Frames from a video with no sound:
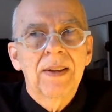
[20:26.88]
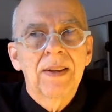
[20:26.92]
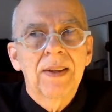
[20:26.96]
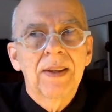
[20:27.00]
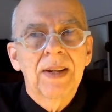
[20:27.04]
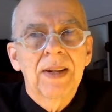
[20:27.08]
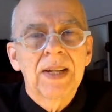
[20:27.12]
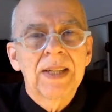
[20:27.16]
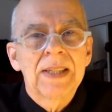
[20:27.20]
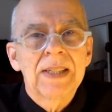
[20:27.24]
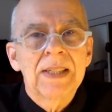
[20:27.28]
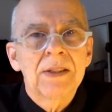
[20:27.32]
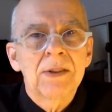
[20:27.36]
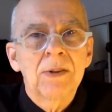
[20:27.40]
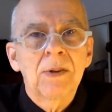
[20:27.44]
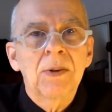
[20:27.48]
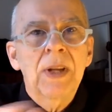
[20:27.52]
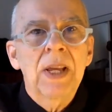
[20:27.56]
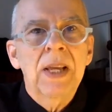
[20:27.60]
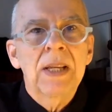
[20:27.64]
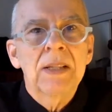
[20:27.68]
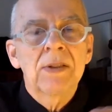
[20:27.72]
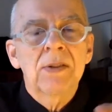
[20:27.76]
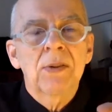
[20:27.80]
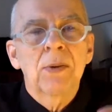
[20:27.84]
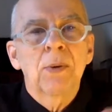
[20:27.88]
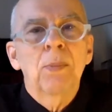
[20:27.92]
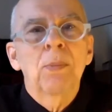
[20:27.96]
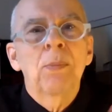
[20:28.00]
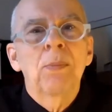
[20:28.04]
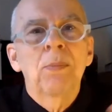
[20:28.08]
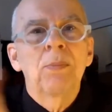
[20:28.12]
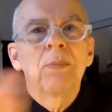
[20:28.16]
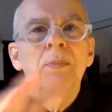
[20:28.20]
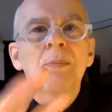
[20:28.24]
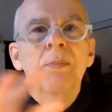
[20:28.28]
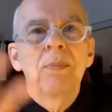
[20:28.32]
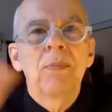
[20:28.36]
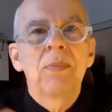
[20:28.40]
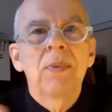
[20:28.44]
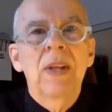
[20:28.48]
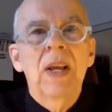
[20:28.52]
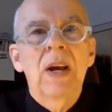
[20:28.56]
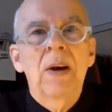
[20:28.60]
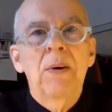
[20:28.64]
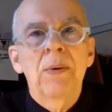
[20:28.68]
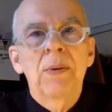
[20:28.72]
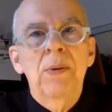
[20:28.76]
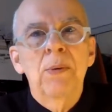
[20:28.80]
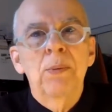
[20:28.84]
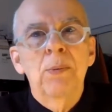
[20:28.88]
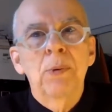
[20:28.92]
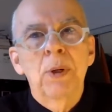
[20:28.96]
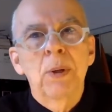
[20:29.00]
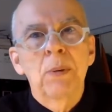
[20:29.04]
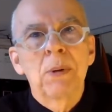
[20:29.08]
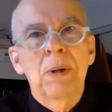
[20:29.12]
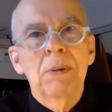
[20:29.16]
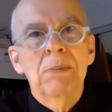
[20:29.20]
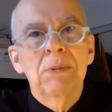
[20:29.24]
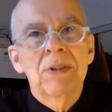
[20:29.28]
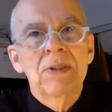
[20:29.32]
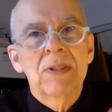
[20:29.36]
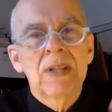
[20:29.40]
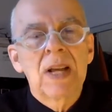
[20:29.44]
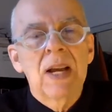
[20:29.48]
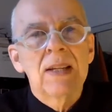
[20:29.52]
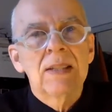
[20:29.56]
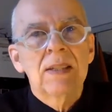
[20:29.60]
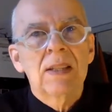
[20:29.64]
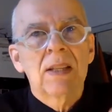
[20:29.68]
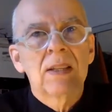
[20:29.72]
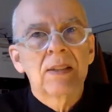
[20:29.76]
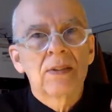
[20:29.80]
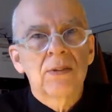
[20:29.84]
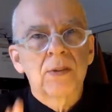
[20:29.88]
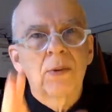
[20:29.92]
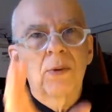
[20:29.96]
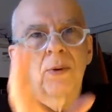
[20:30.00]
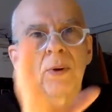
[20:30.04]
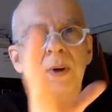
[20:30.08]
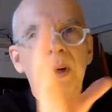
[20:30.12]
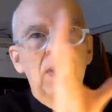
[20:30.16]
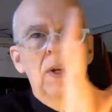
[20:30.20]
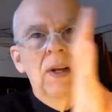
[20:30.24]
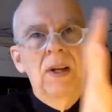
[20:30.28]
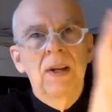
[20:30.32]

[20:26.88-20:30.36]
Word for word: And I said, okay, so now in the room, I'm just asking, so